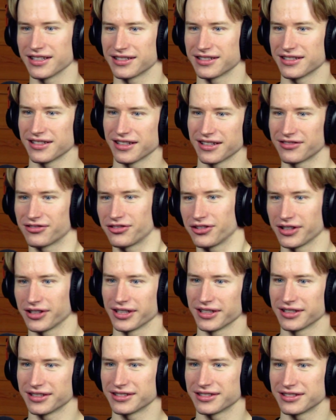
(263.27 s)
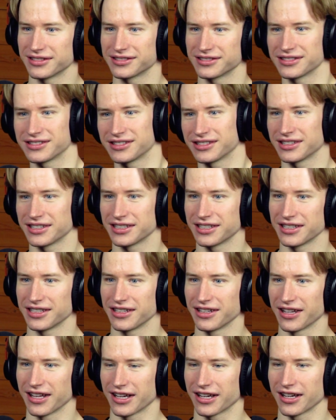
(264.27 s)
It's not really
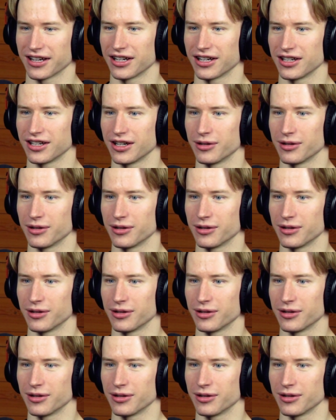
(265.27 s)
like a,